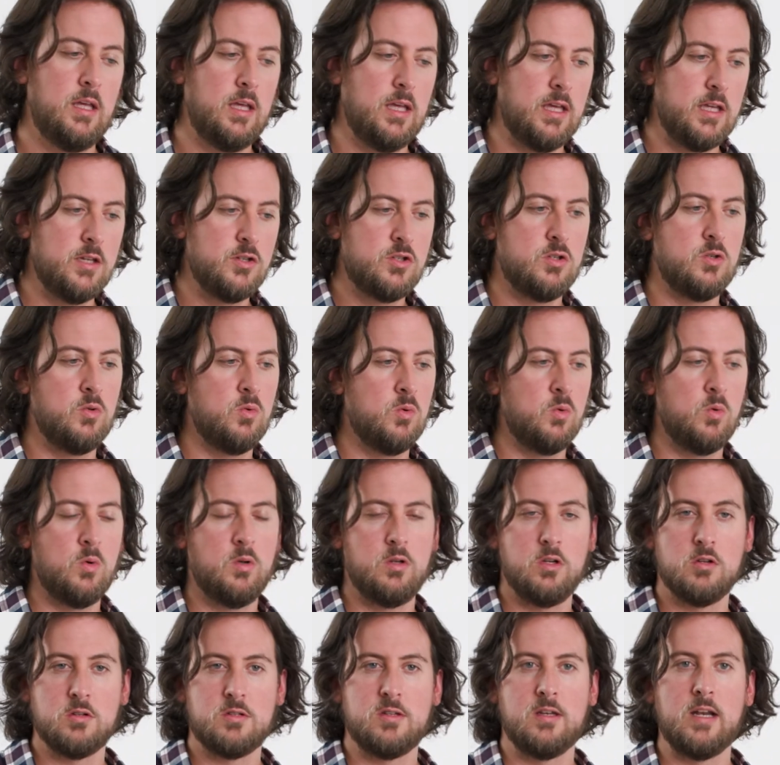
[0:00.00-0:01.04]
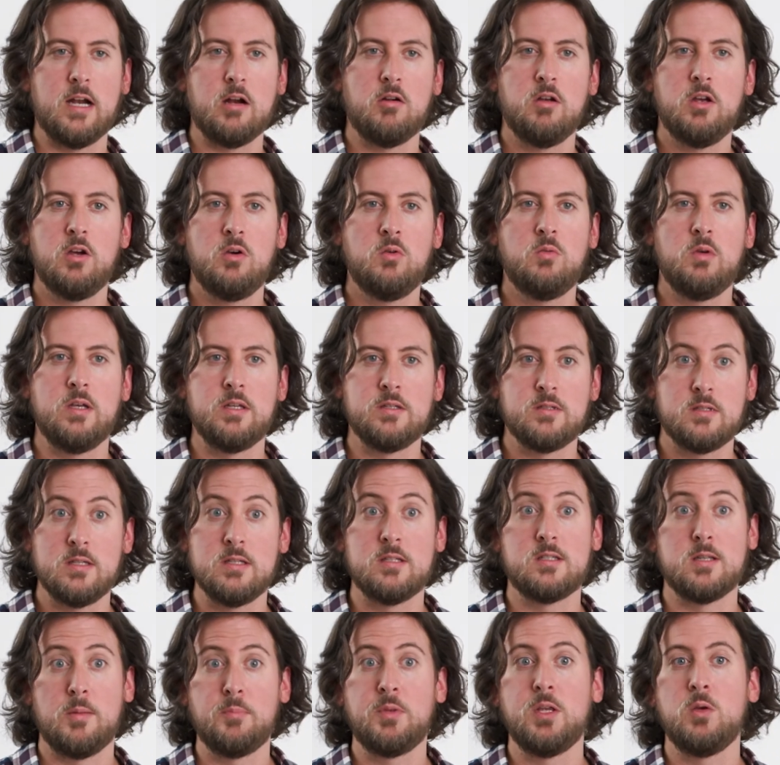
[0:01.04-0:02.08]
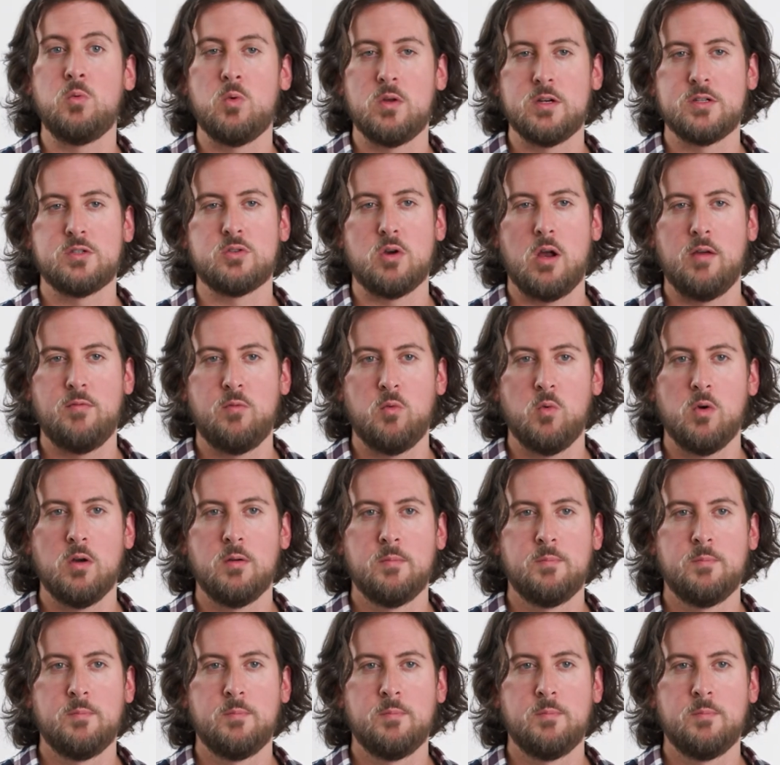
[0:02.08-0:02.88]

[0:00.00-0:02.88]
into your scenario is something you want to strive for.